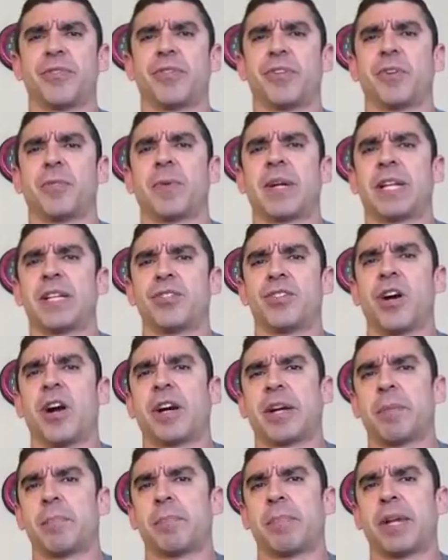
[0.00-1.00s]
if you don't want to
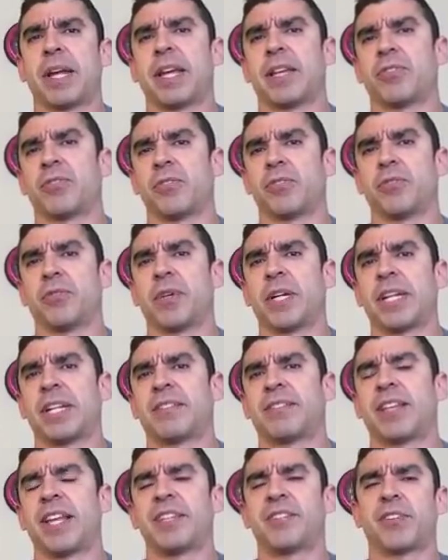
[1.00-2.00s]
jog in place or do any
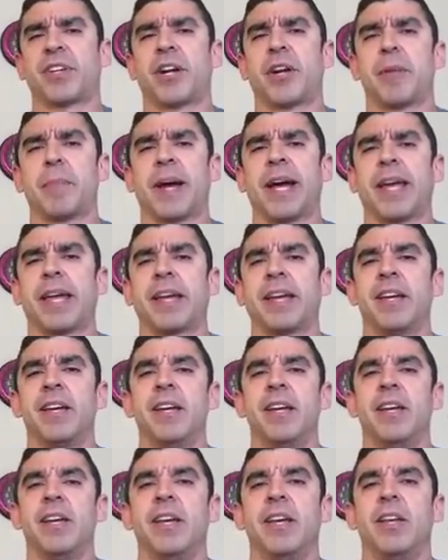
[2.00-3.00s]
stationary bike,
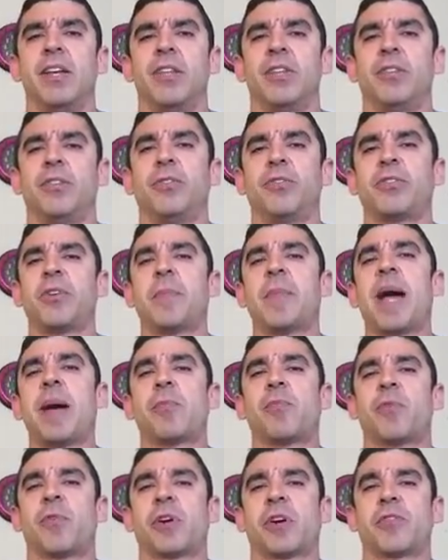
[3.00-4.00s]
do some
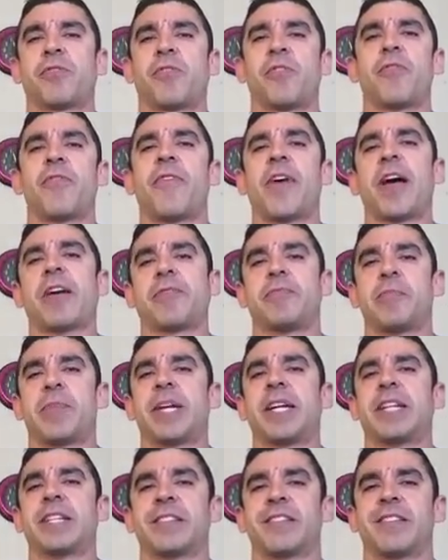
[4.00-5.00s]
ab work for 5
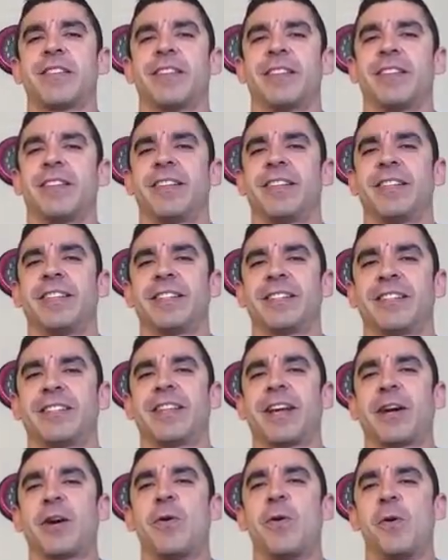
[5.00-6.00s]
minutes. This
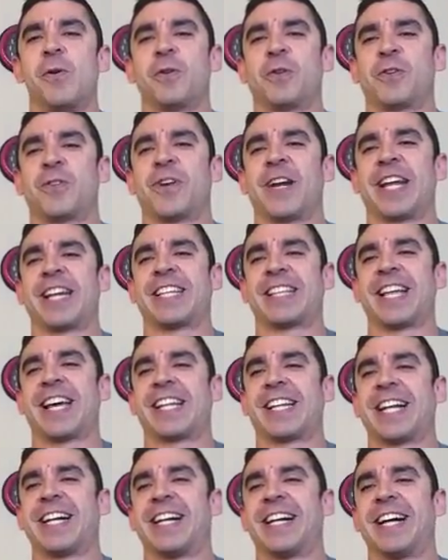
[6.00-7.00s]
is a cool trick
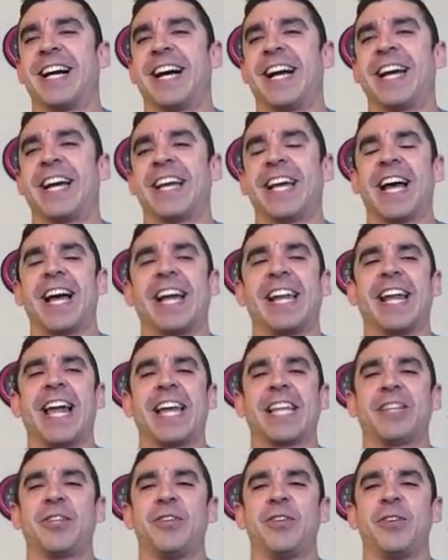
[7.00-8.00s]
that I
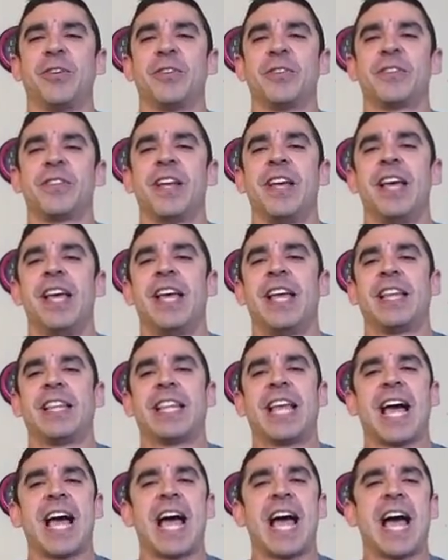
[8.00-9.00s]
like to use
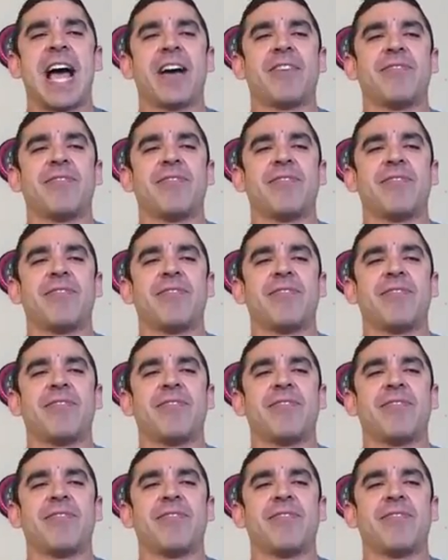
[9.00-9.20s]
that